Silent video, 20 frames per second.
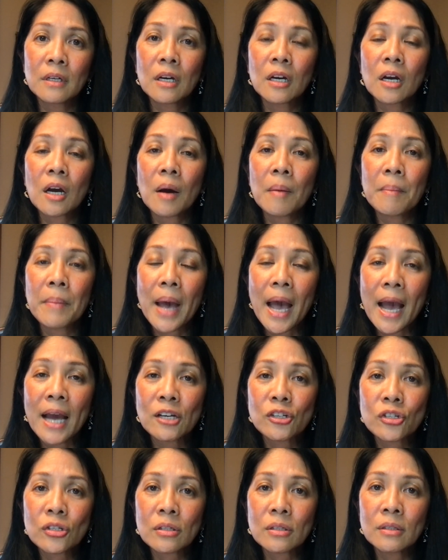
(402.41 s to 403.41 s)

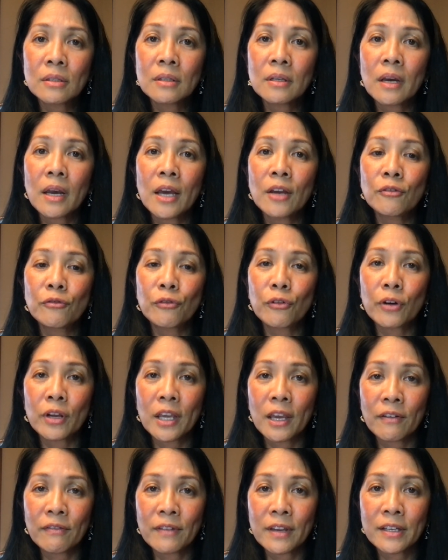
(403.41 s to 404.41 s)
compassion, and
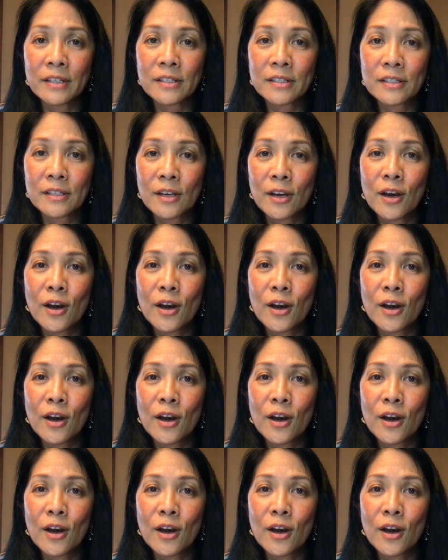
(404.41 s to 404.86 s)
forgiveness,